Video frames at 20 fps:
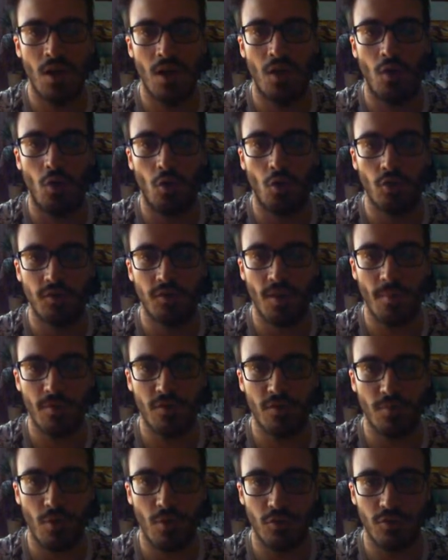All Cybers
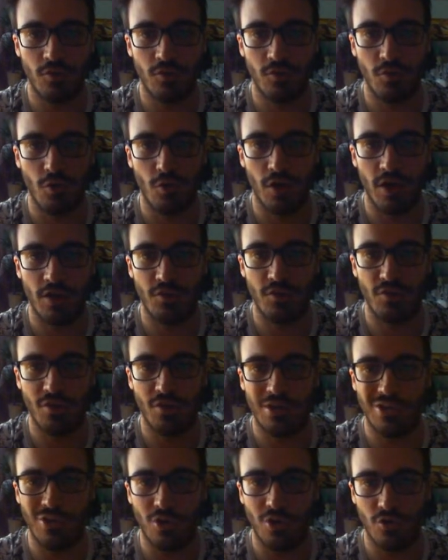monsters you currently
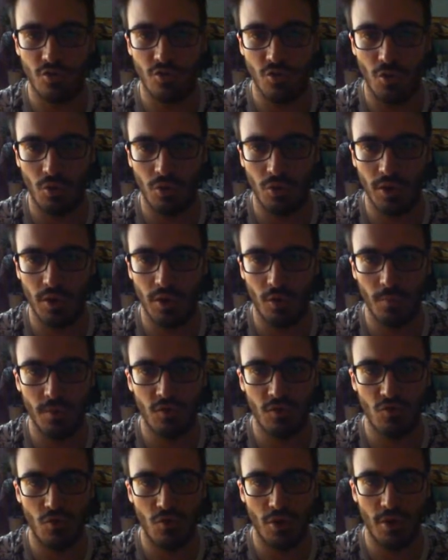control cannot be
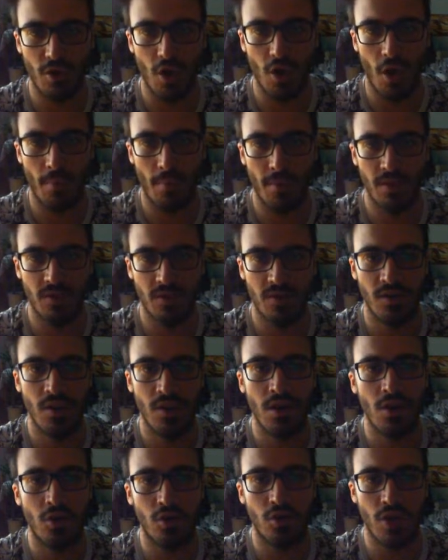destroyed in combat
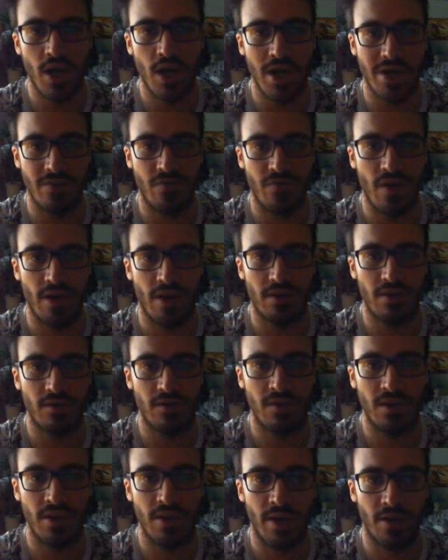or card effect
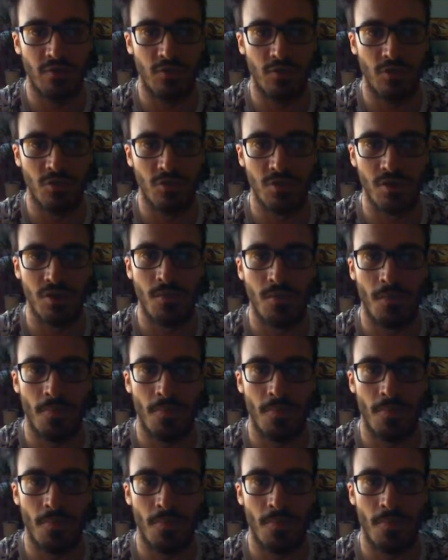until the end of the turn.